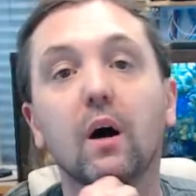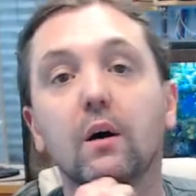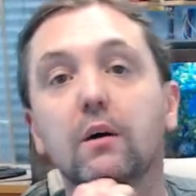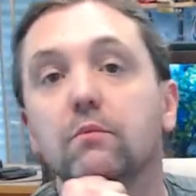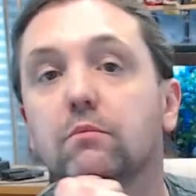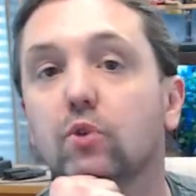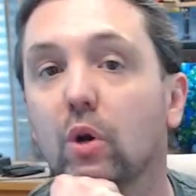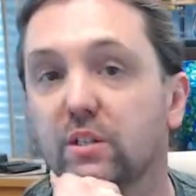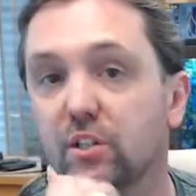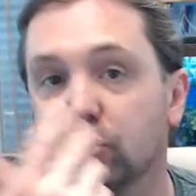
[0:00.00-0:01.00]
toilet
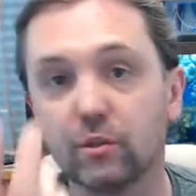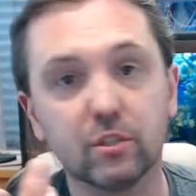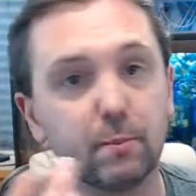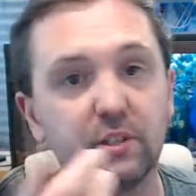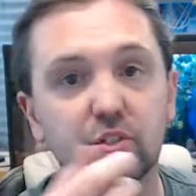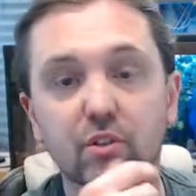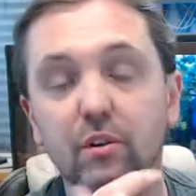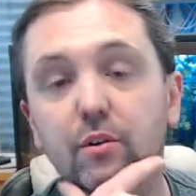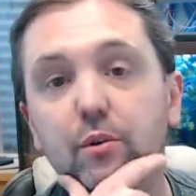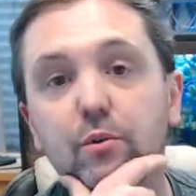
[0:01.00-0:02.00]
tissue dispensers are
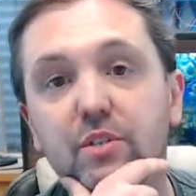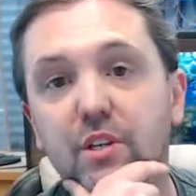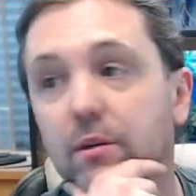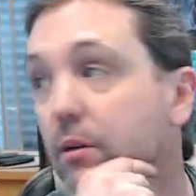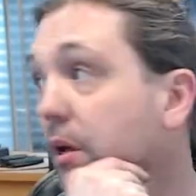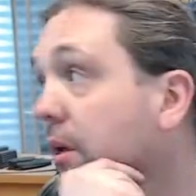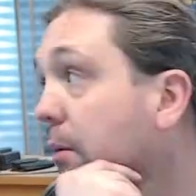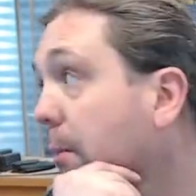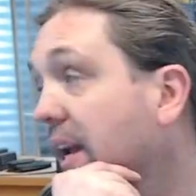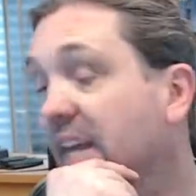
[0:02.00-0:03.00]
used in
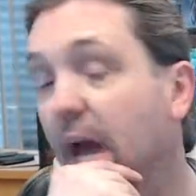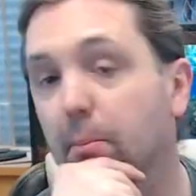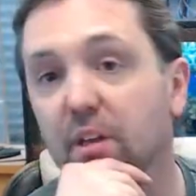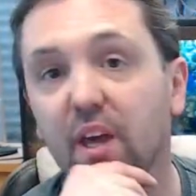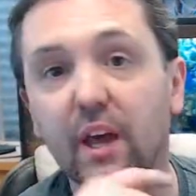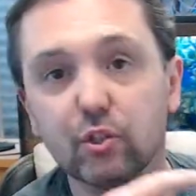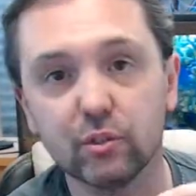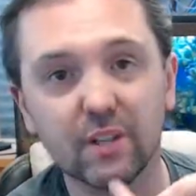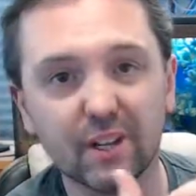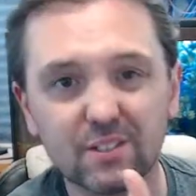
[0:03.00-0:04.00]
many applications that
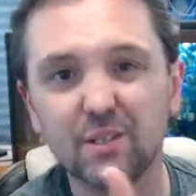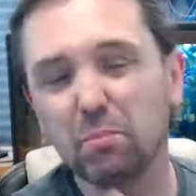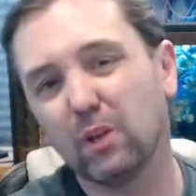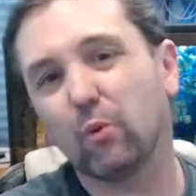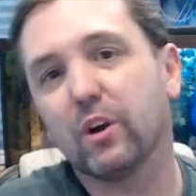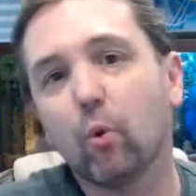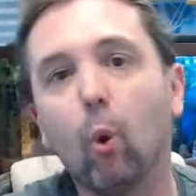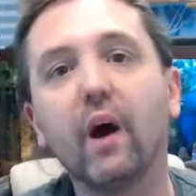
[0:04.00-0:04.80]
simply require